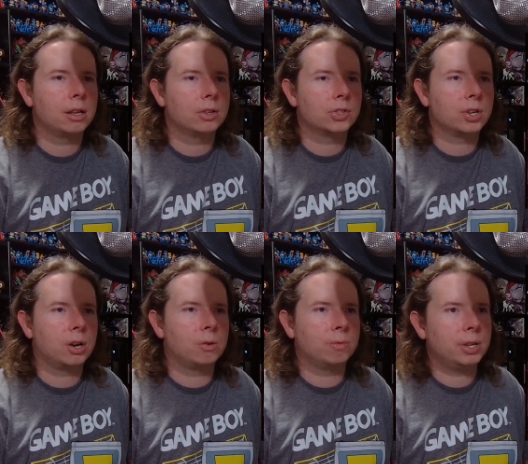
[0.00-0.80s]

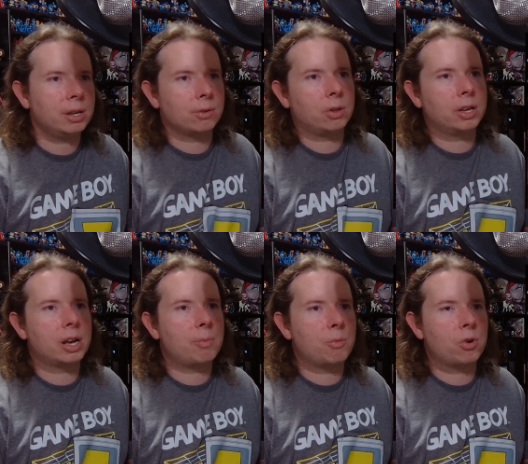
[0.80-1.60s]
So, you know, only a
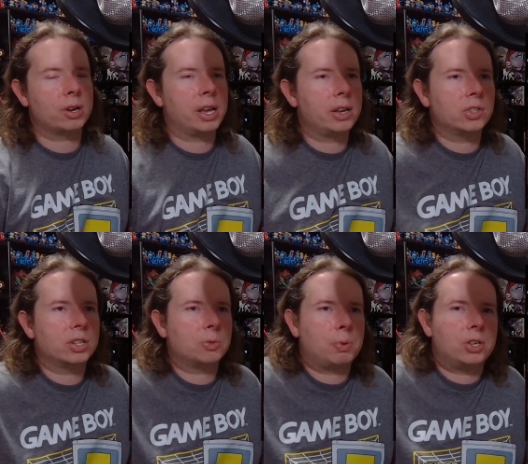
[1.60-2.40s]
couple more days of
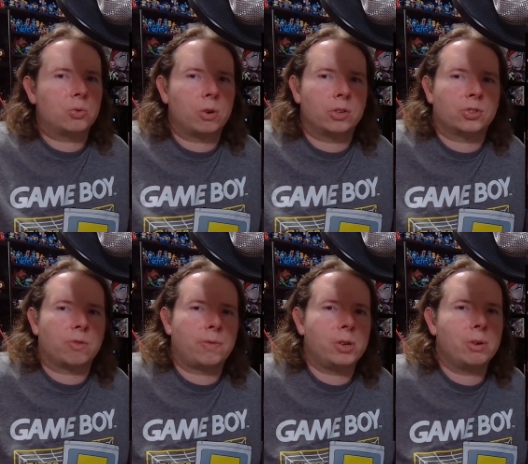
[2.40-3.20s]
this Beast Wars
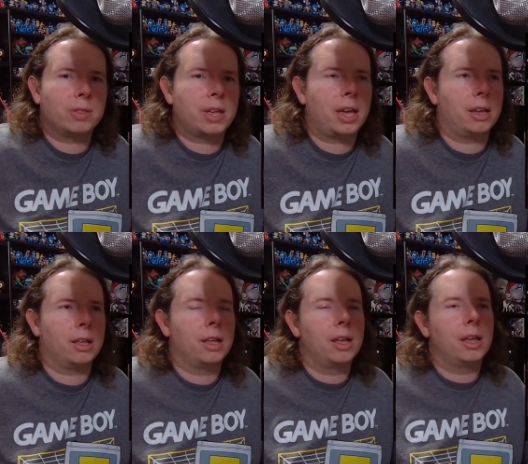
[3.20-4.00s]
reviewing
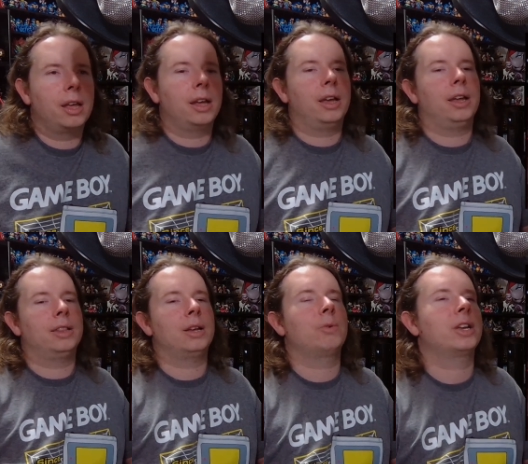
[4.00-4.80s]
thing.
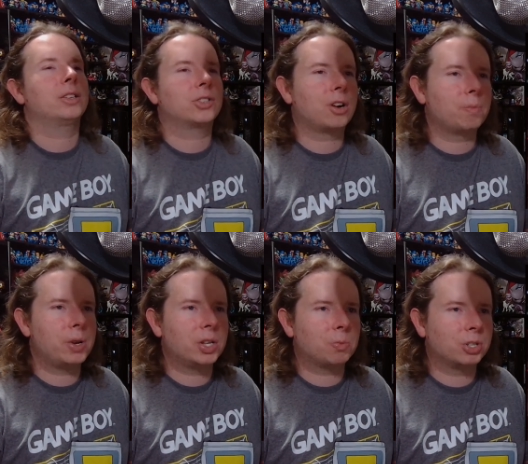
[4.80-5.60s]
And then we get to start
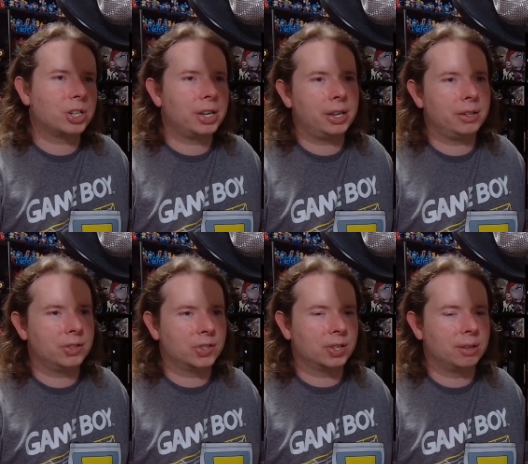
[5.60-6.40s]
Beast
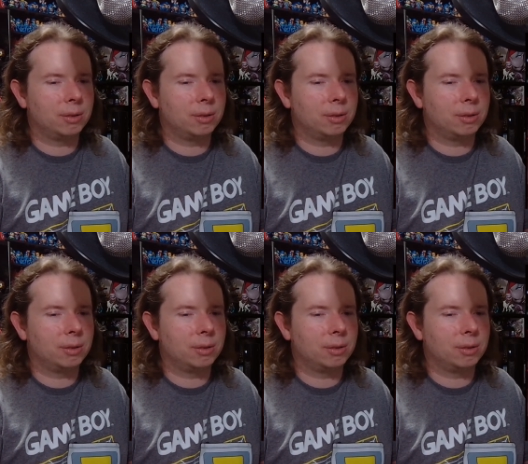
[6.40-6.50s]
Machines.